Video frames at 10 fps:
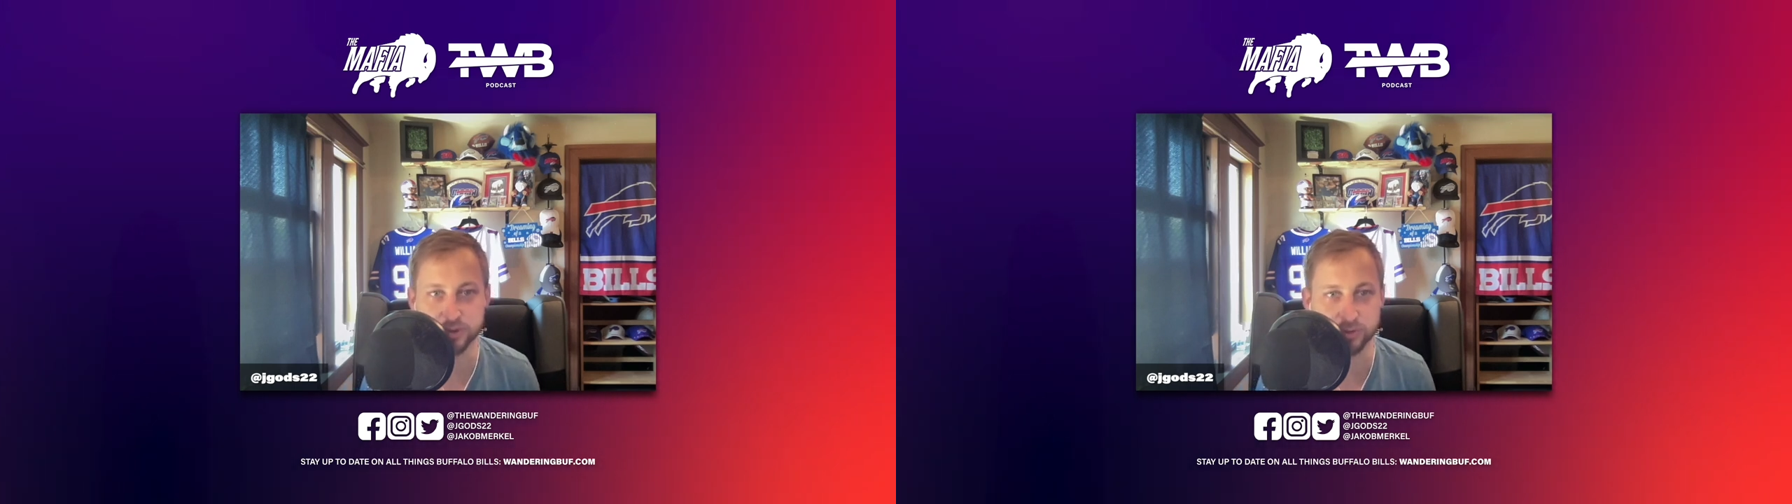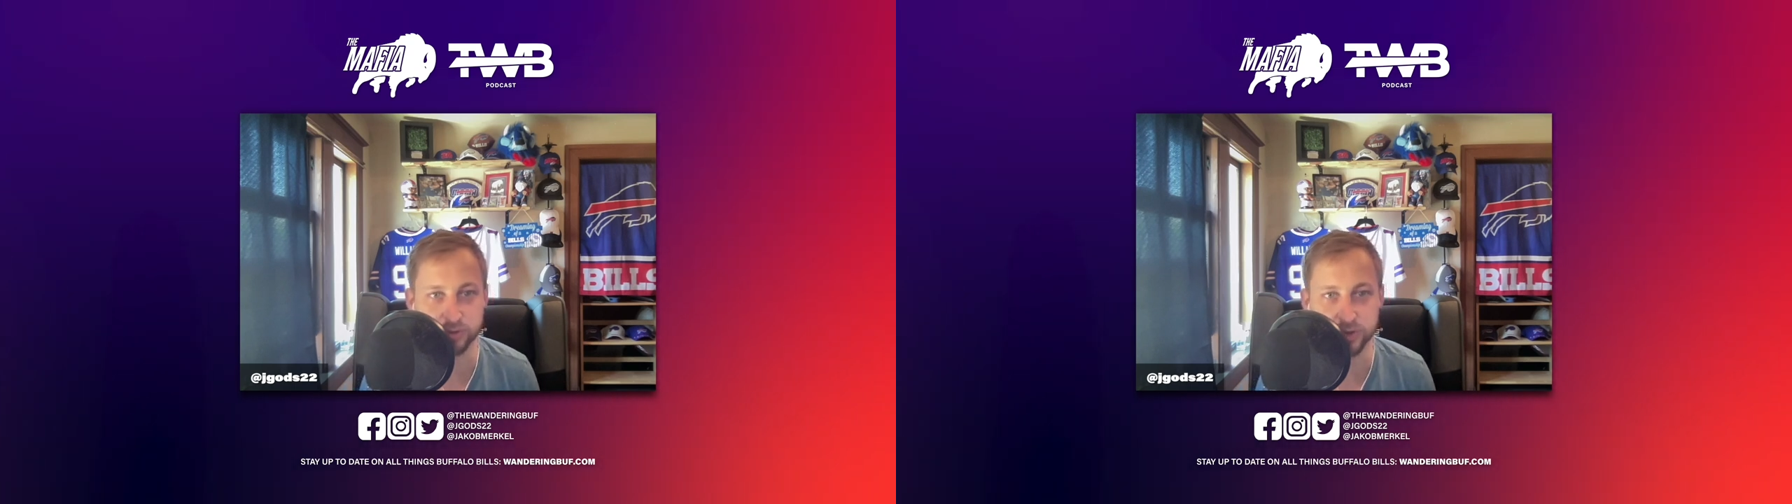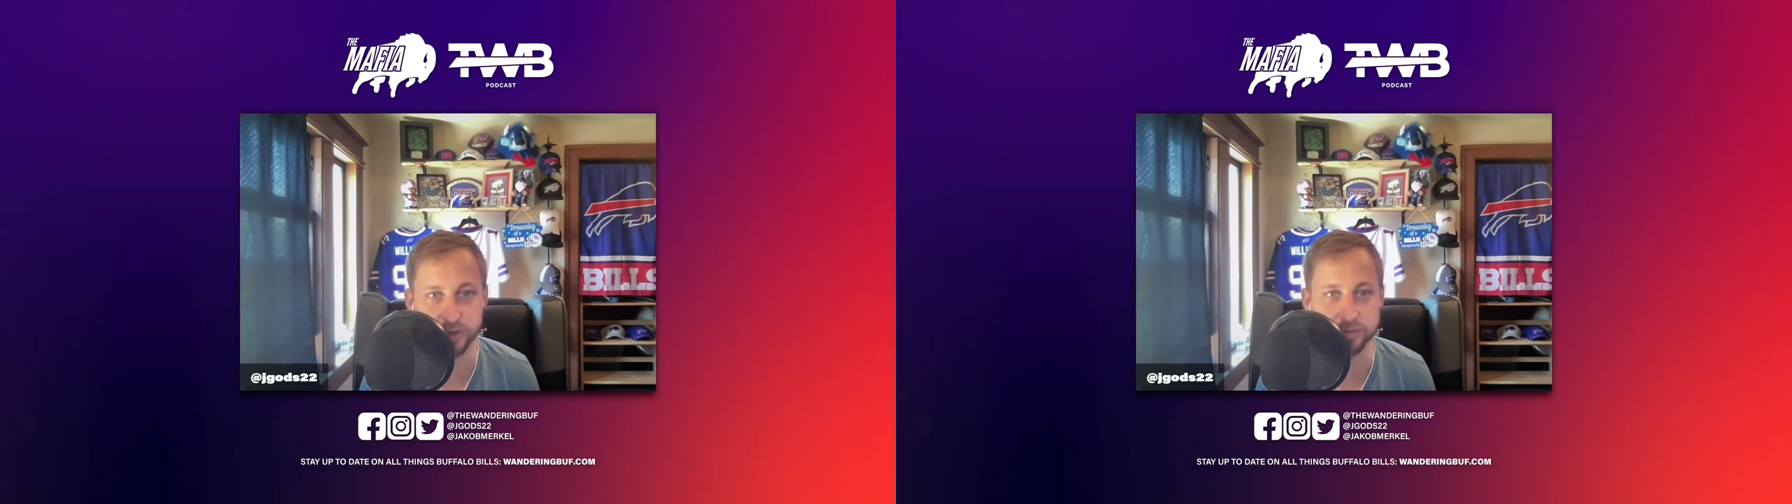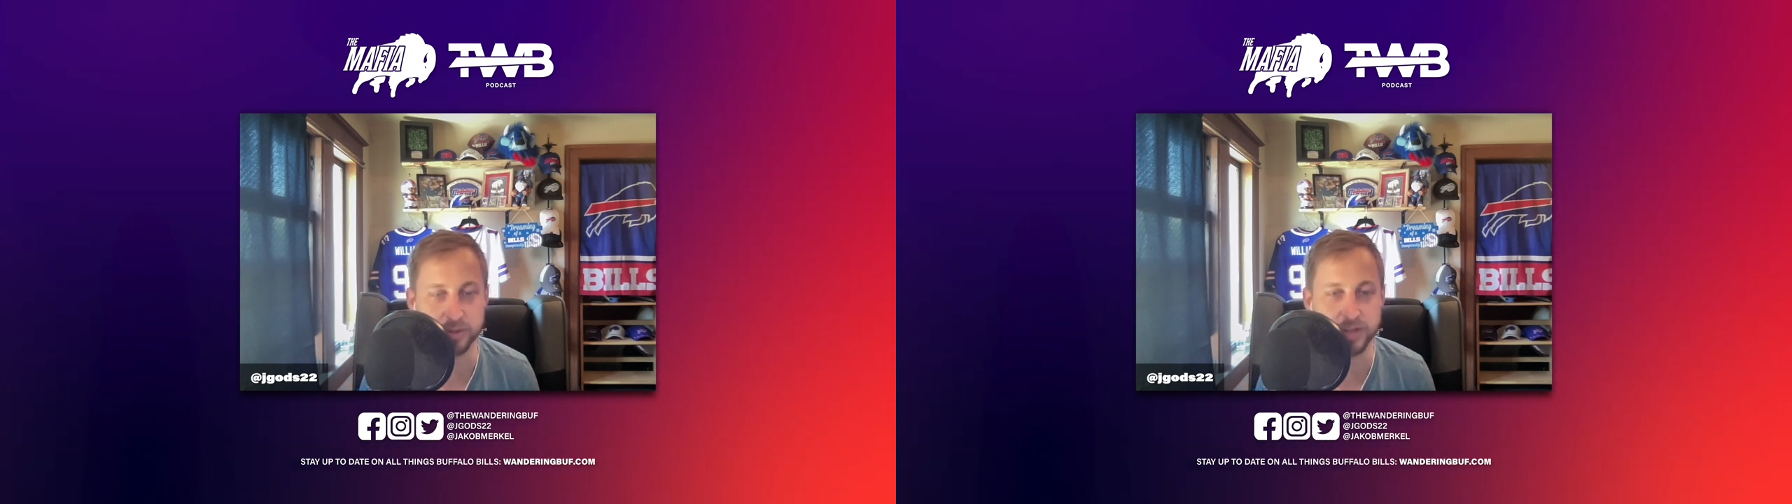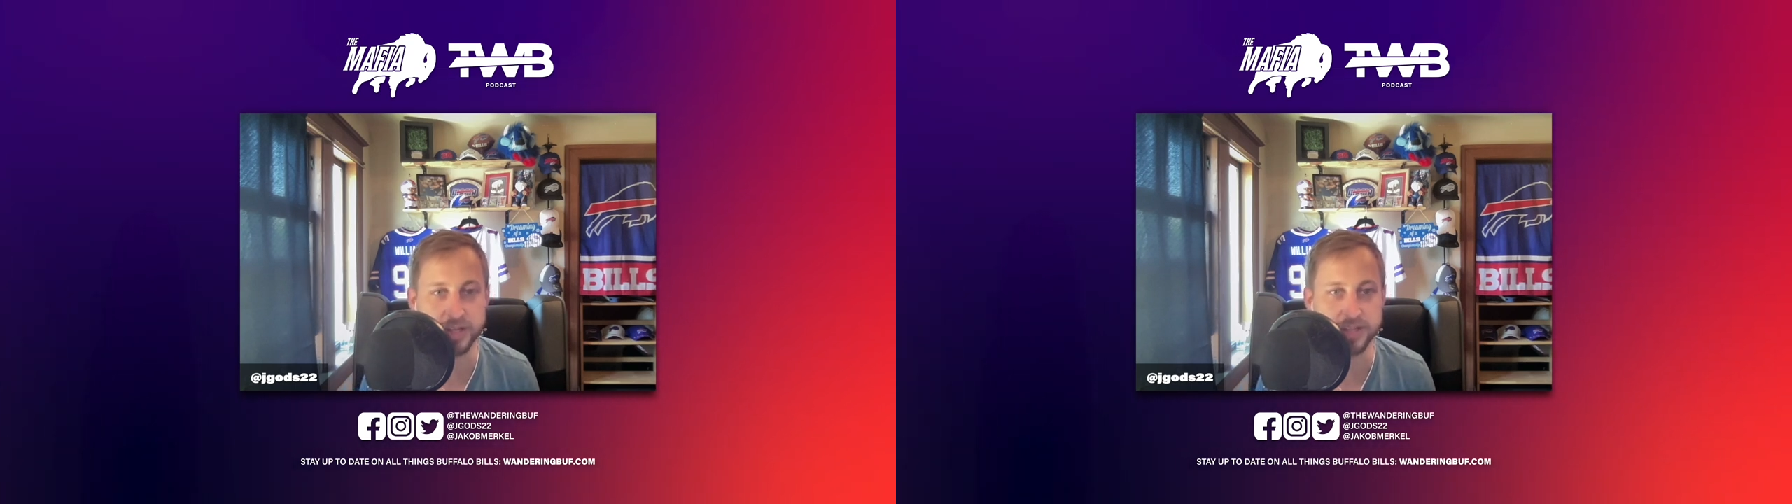overrunning
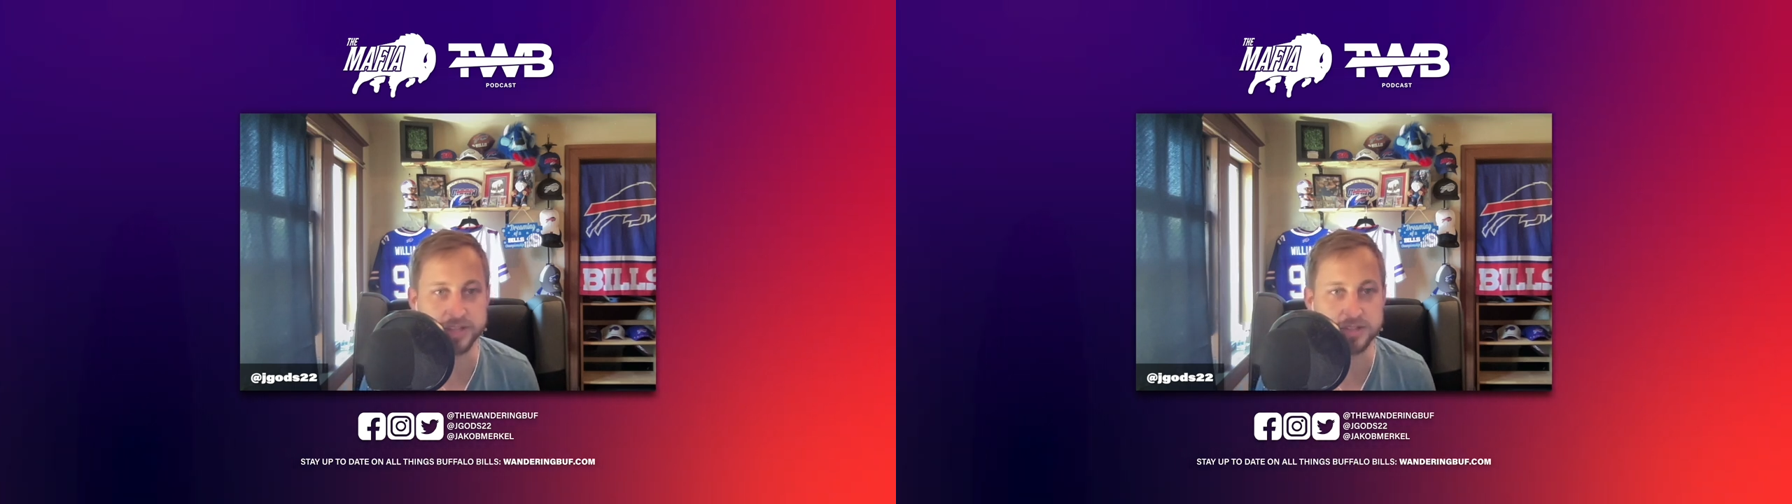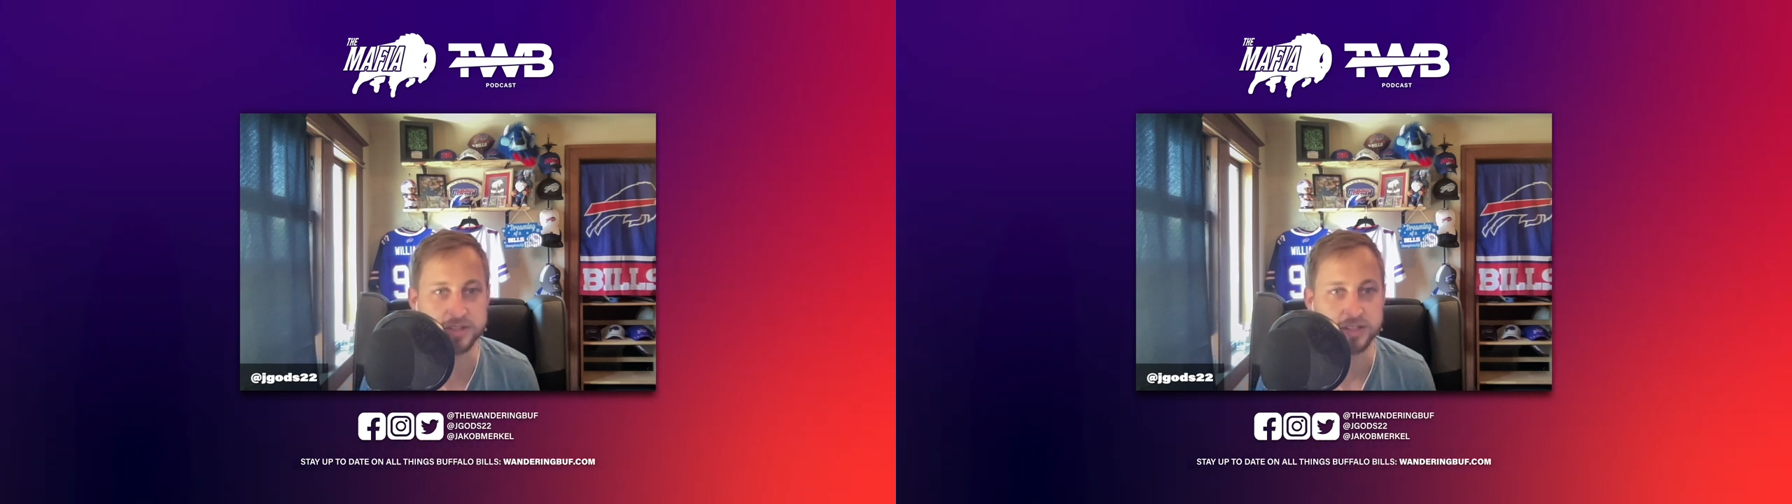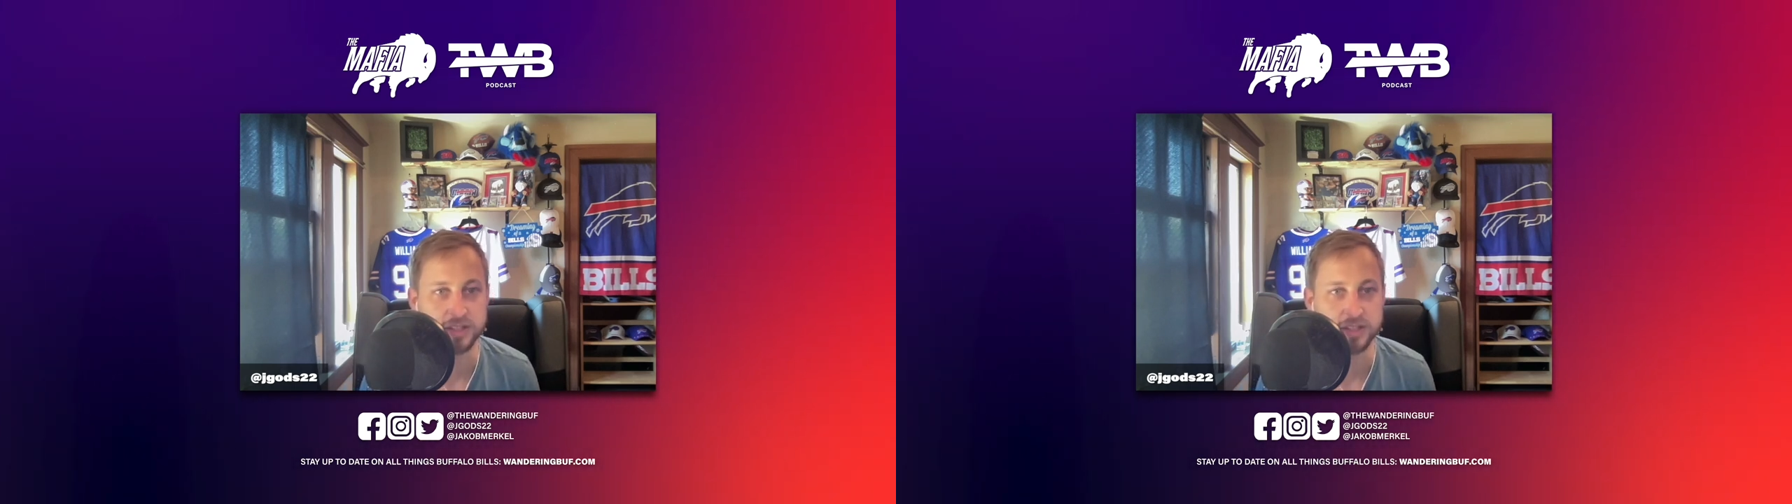plays.